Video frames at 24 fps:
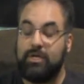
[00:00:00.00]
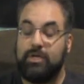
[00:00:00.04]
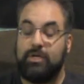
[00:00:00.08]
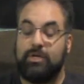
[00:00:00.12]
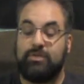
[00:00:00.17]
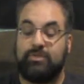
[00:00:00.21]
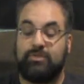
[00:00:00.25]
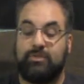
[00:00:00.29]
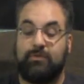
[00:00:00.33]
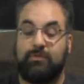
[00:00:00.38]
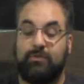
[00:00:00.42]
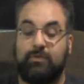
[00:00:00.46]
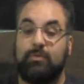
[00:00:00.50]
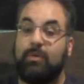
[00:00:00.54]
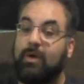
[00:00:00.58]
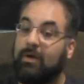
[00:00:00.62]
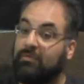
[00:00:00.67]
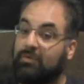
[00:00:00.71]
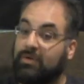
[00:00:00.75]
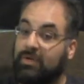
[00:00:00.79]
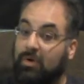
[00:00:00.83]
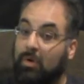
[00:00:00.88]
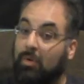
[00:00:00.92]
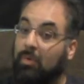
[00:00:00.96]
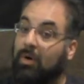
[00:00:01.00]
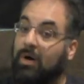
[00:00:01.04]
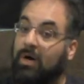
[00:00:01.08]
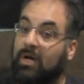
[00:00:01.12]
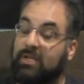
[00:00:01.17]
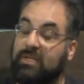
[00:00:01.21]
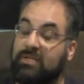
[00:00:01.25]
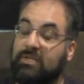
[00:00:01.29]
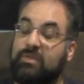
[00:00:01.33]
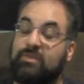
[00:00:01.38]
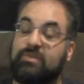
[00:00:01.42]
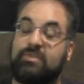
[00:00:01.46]
So if you ever go on
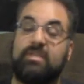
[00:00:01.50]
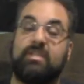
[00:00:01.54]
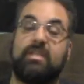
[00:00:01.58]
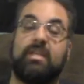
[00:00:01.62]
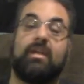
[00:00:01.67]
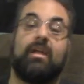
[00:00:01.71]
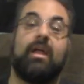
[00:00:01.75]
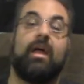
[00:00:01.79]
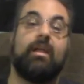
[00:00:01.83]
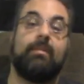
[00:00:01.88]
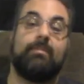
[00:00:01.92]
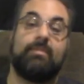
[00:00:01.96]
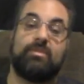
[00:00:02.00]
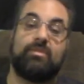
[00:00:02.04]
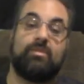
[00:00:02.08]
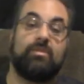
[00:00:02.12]
and you see that an item is